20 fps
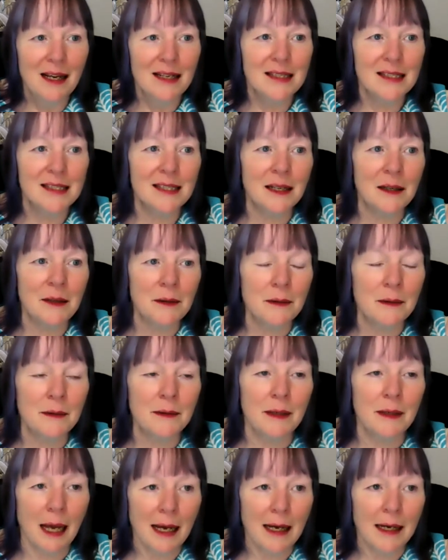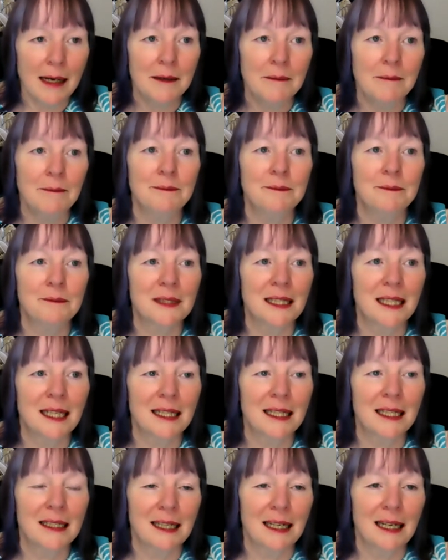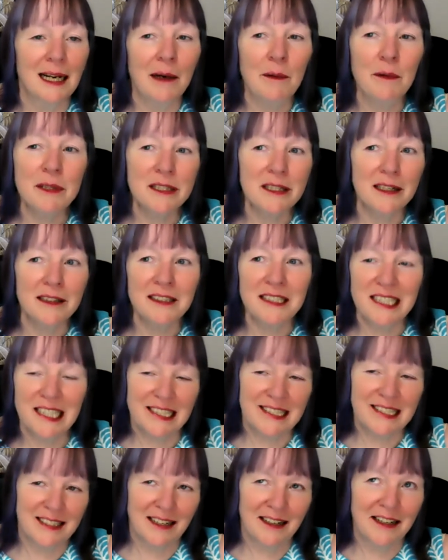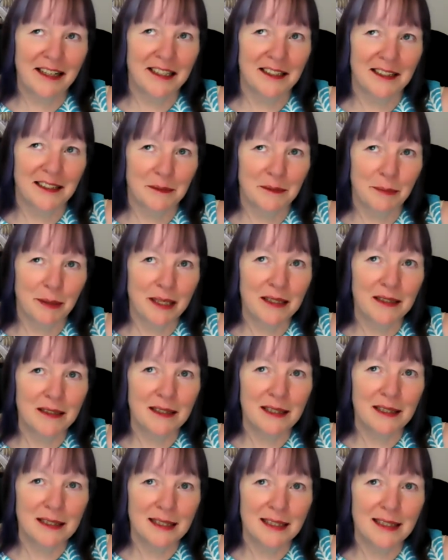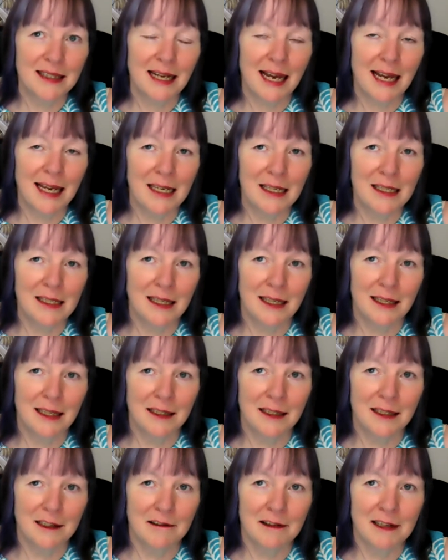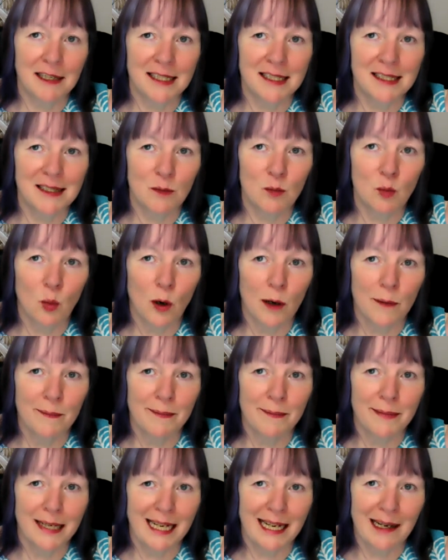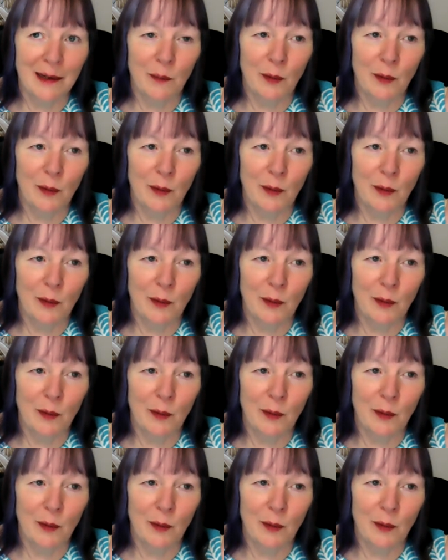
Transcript: So I was undecided, because it's at 18 degrees and 1 minute,